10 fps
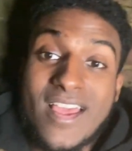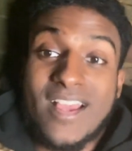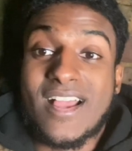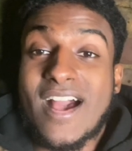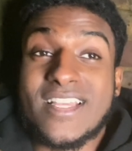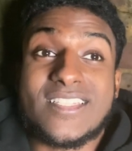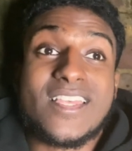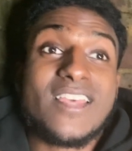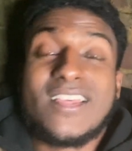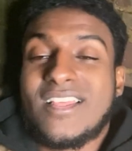And guys,
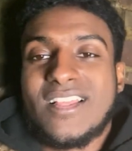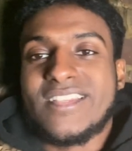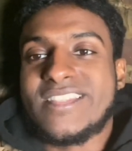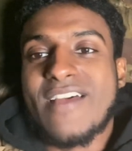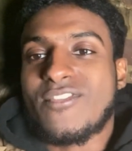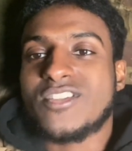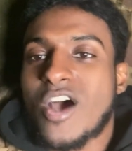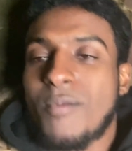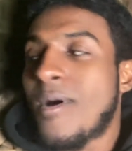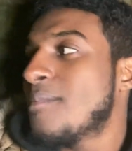there's never a
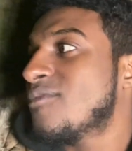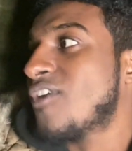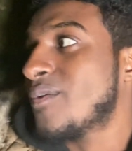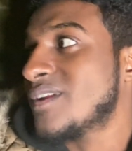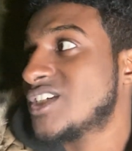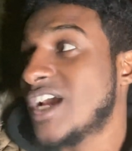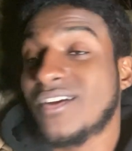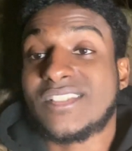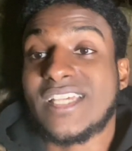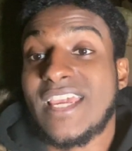dull moment following Chelsea.